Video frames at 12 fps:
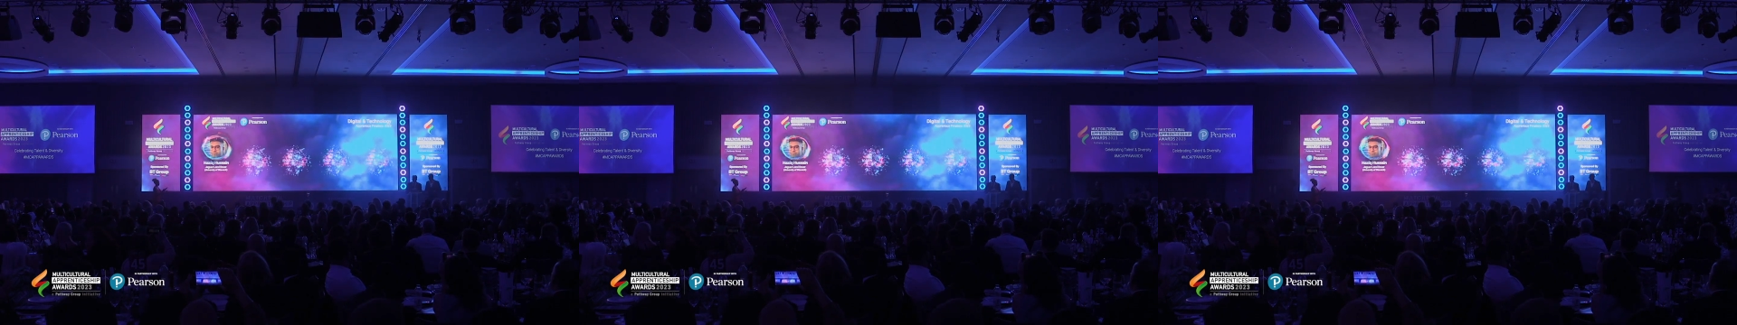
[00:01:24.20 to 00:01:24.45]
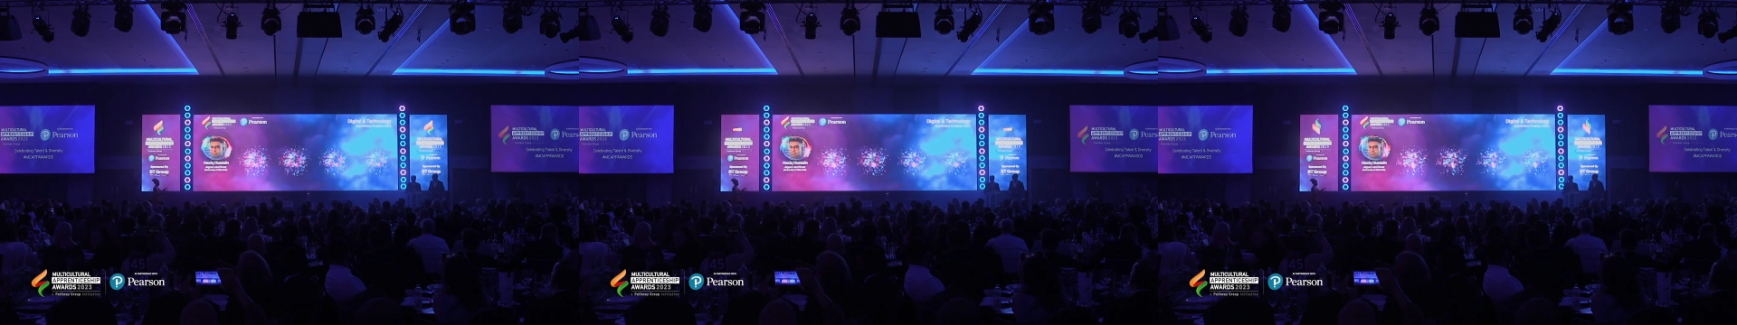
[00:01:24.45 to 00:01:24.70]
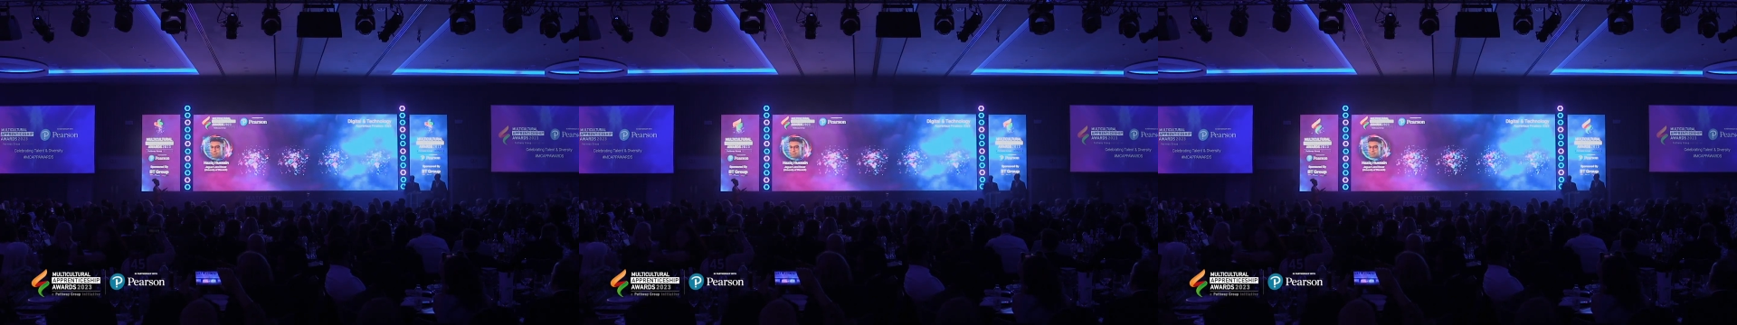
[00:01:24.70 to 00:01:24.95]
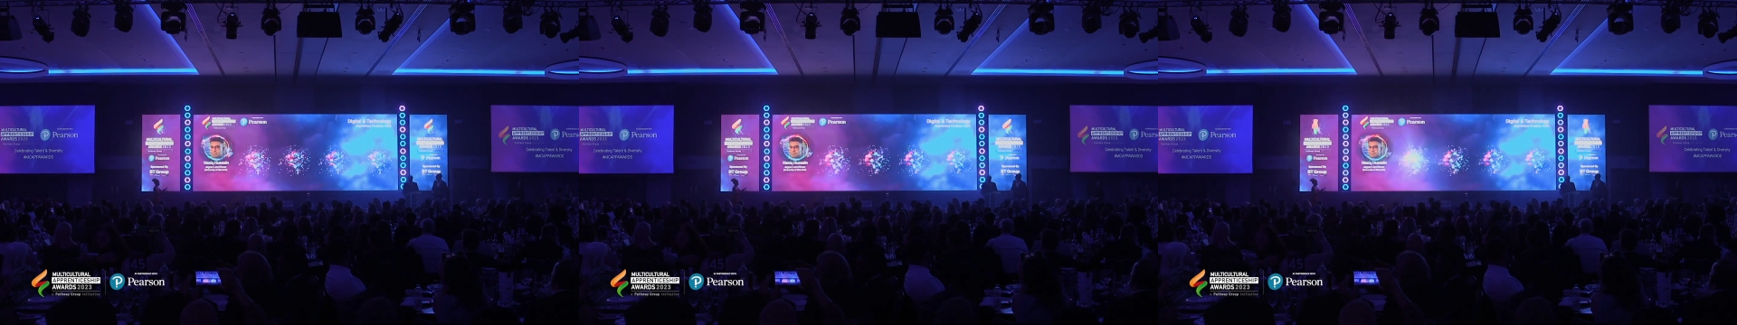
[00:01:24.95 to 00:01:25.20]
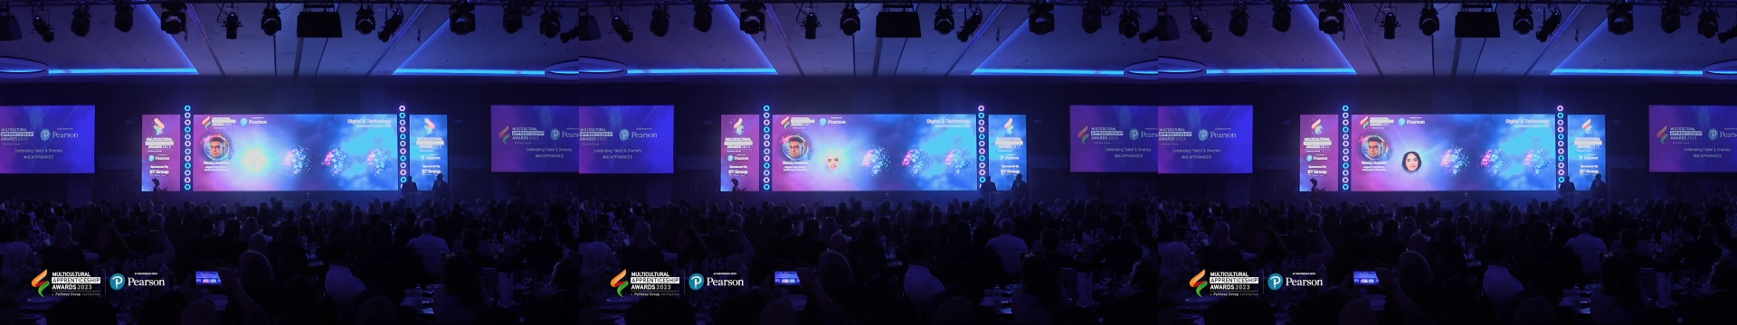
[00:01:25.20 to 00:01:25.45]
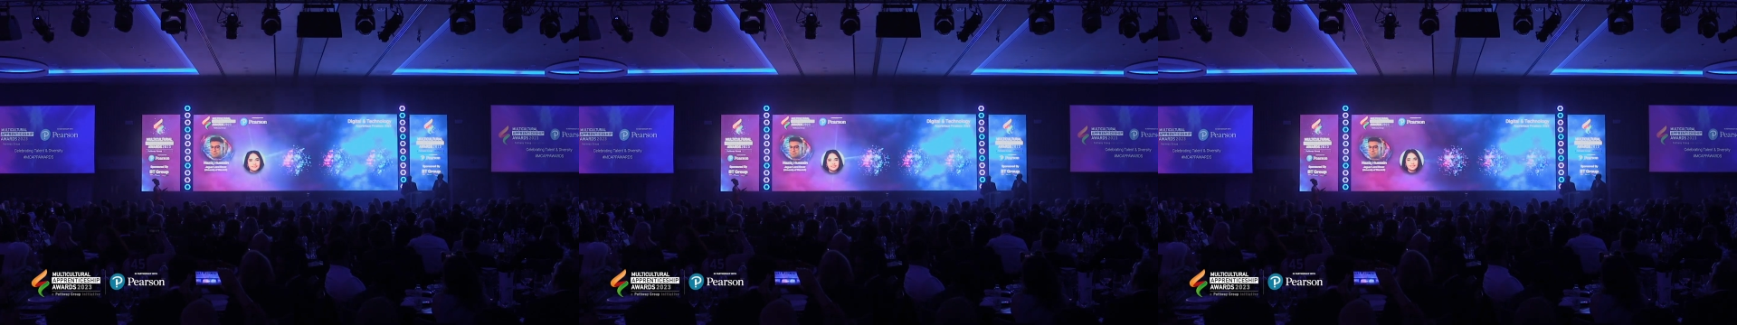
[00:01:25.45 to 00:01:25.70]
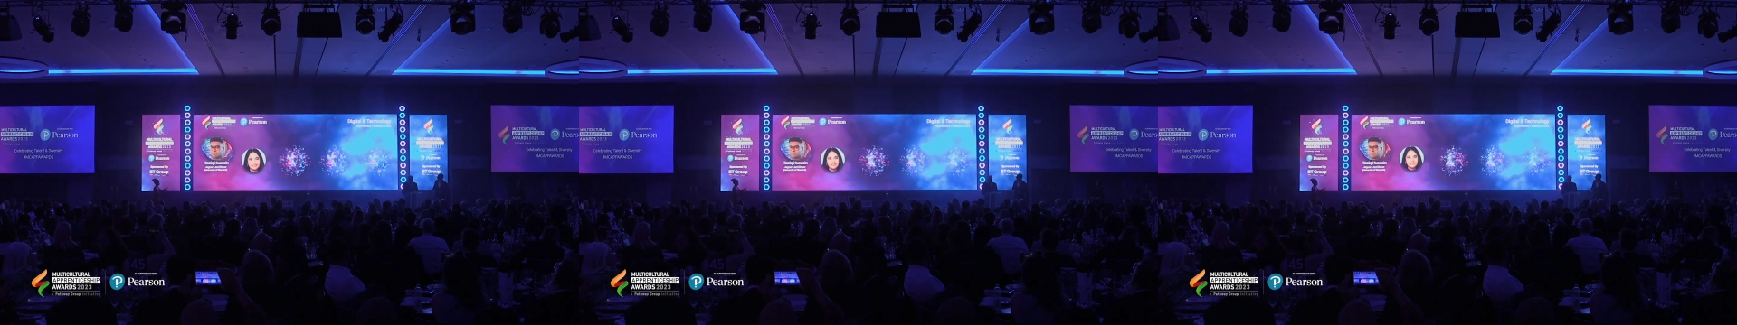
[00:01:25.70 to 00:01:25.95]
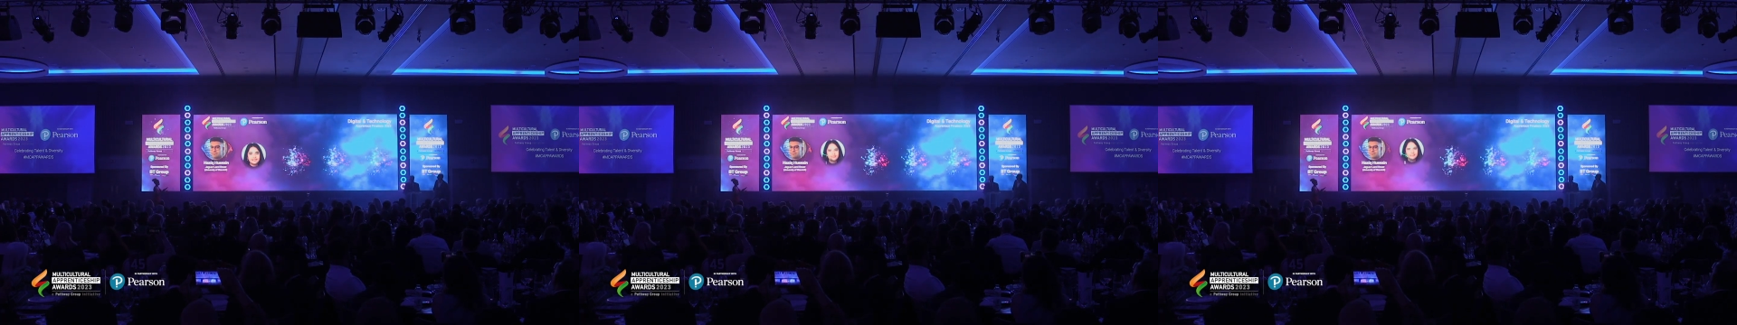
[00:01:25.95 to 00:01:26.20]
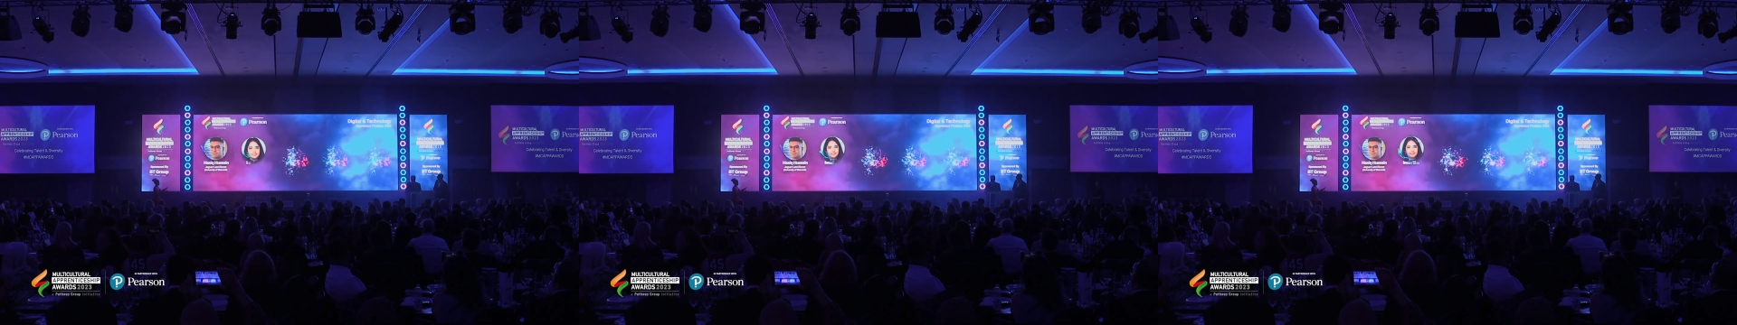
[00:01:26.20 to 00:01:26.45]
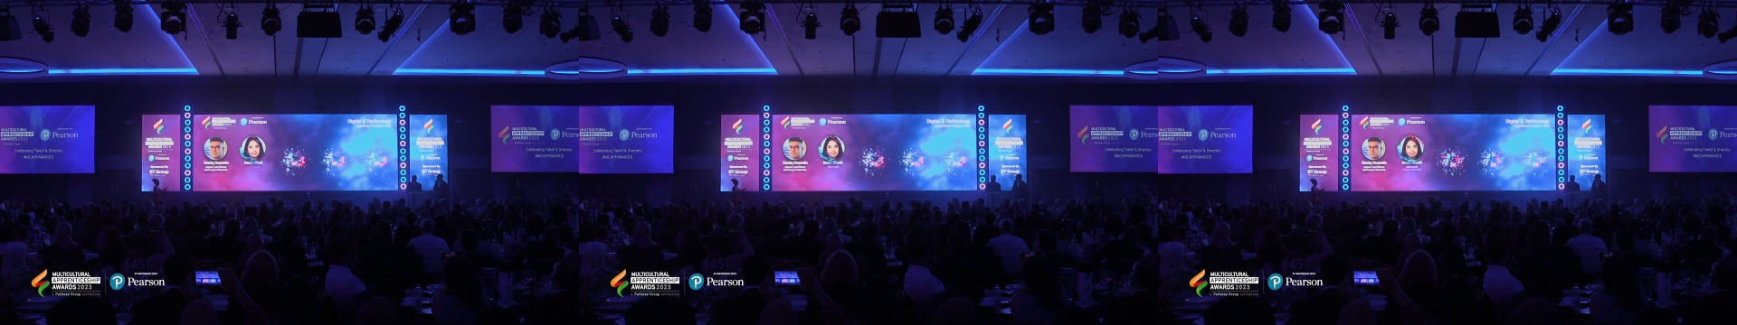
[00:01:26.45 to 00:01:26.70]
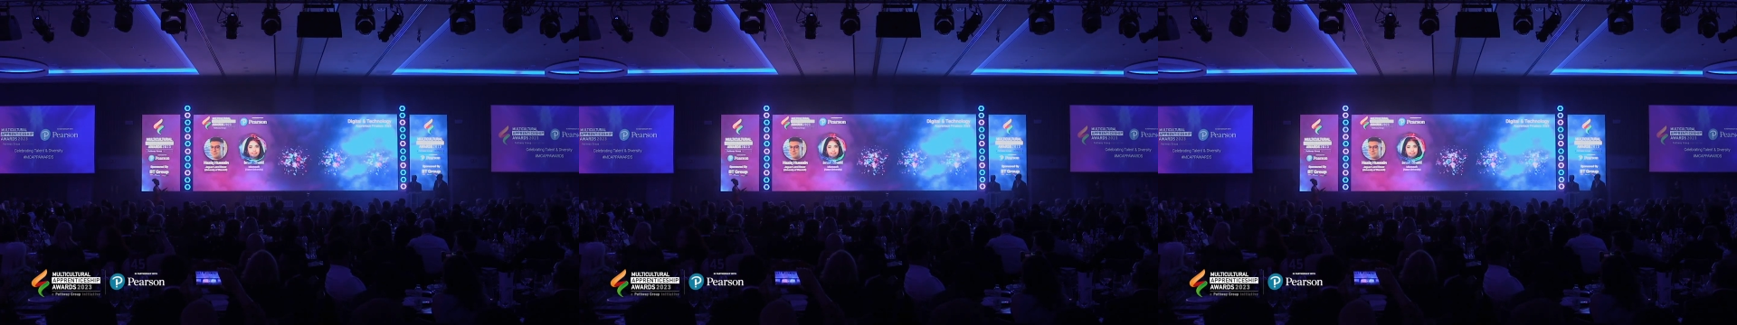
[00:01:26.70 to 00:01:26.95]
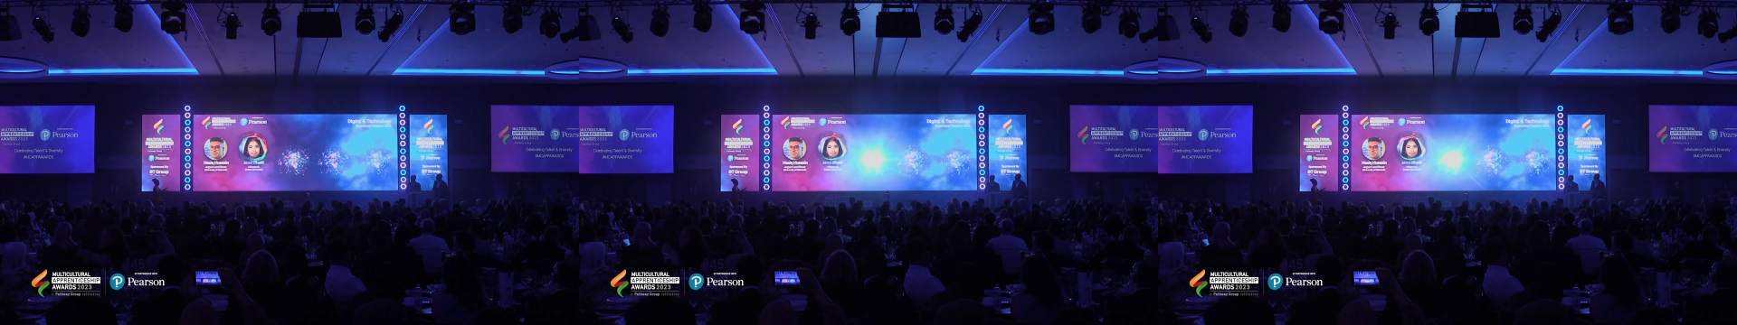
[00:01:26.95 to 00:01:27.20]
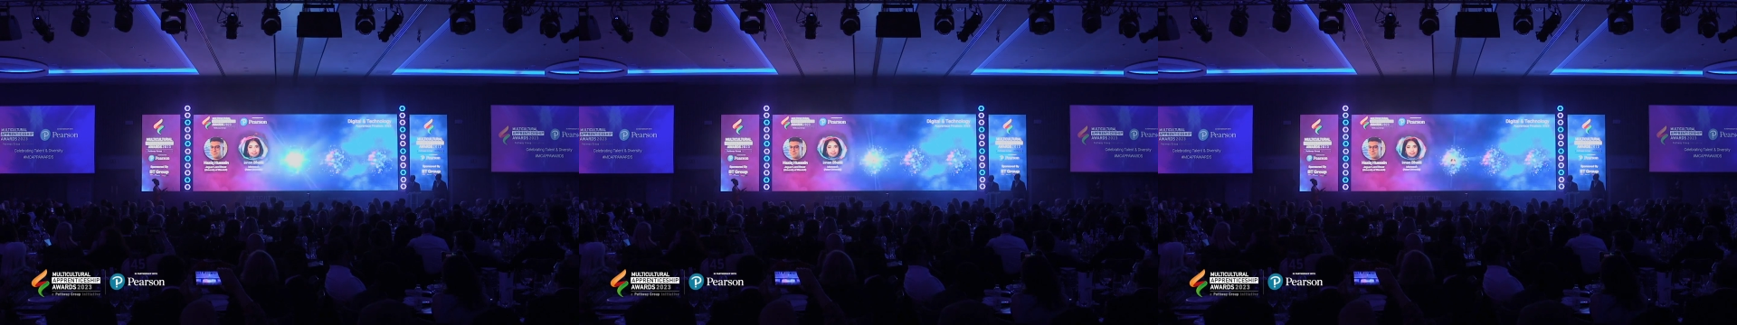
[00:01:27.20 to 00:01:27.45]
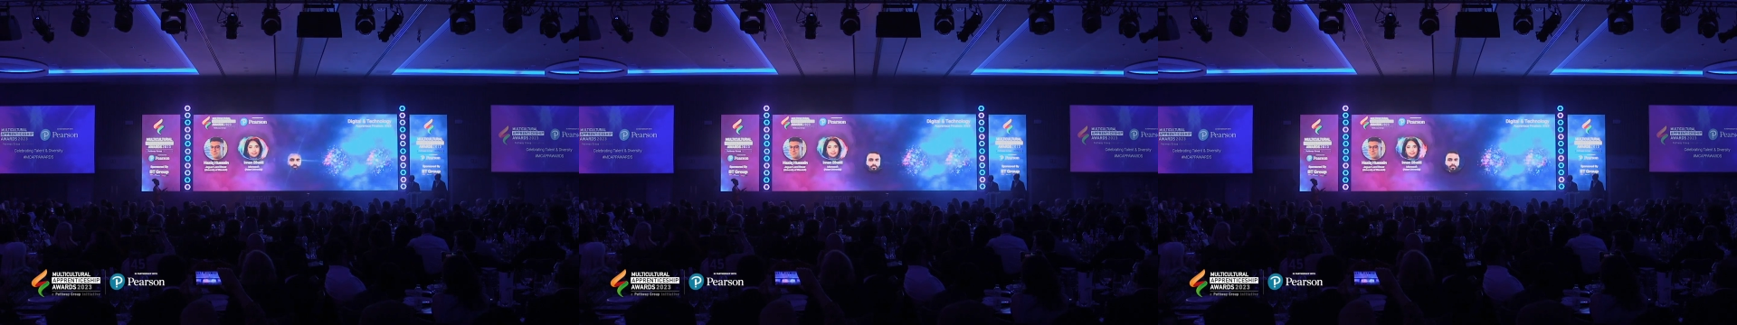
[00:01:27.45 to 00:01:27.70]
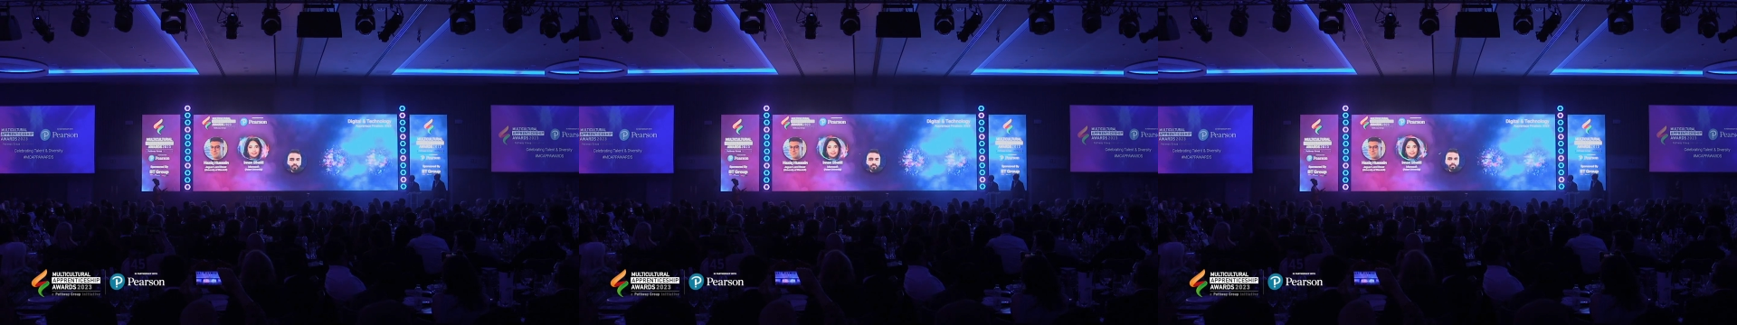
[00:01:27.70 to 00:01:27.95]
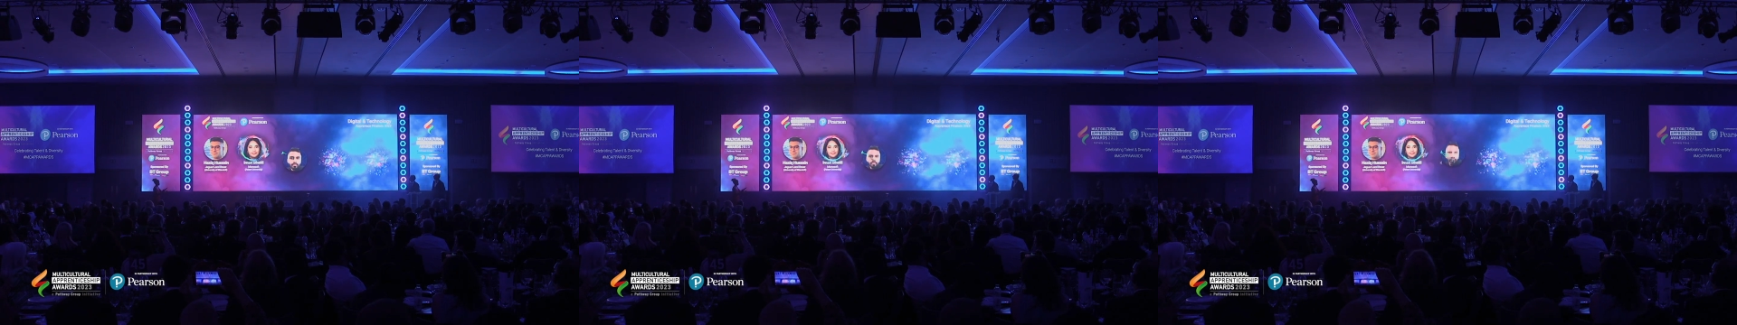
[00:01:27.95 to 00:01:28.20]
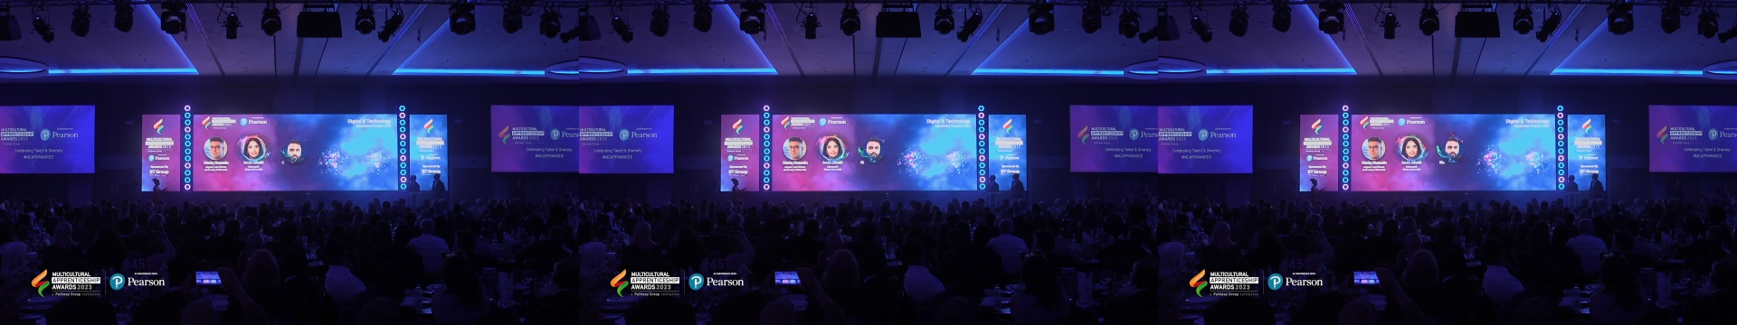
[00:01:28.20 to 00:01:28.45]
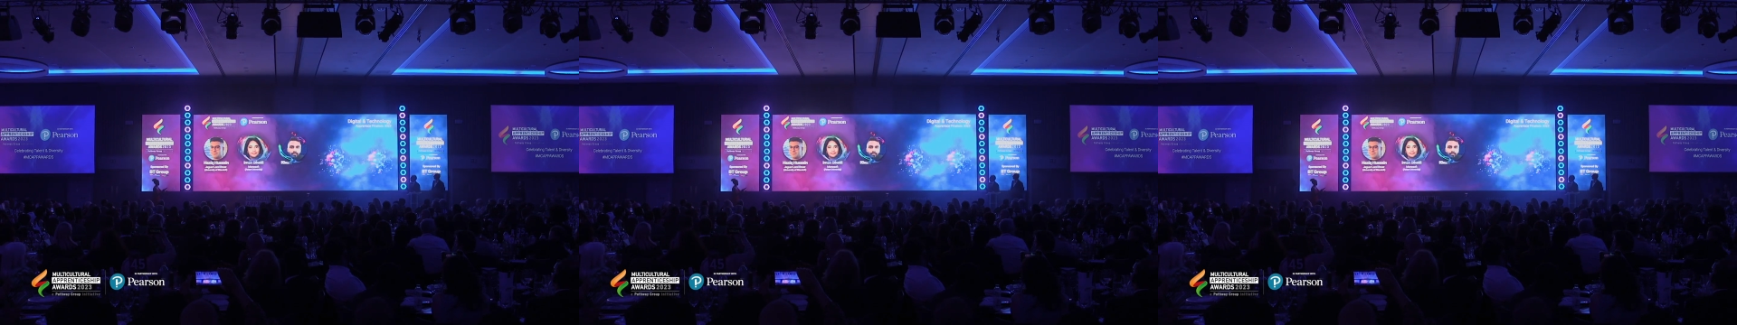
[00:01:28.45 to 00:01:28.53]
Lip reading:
(no speaker visible)